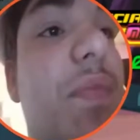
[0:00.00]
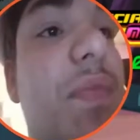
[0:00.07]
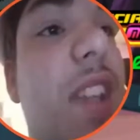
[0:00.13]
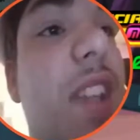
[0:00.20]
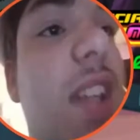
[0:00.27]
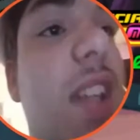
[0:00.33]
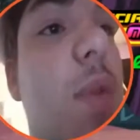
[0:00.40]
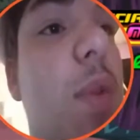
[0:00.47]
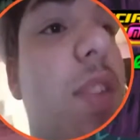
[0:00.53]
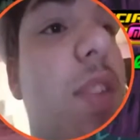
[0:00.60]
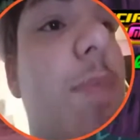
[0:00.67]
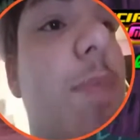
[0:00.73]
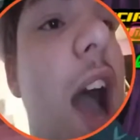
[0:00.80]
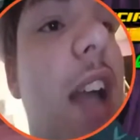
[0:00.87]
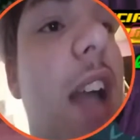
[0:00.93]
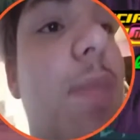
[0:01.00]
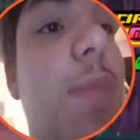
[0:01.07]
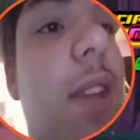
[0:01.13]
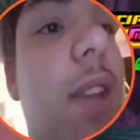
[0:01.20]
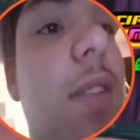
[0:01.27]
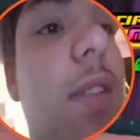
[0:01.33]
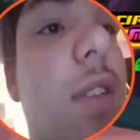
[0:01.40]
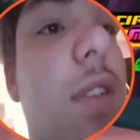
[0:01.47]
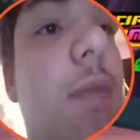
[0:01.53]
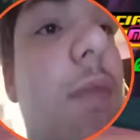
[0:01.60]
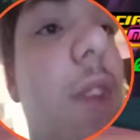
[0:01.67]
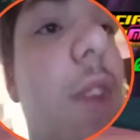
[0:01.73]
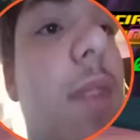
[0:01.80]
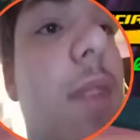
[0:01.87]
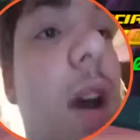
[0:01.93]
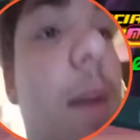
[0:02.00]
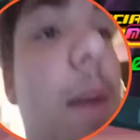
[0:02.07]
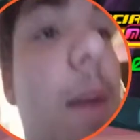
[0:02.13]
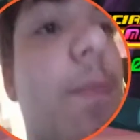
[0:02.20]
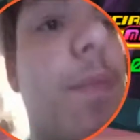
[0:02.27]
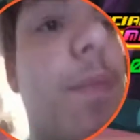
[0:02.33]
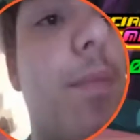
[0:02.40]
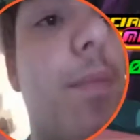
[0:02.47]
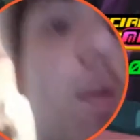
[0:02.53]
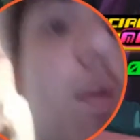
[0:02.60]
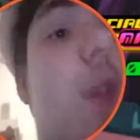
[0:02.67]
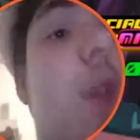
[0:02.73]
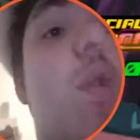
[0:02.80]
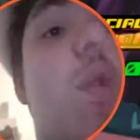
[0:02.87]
guy wants to box me. Let's go fuck him up. Well, my win.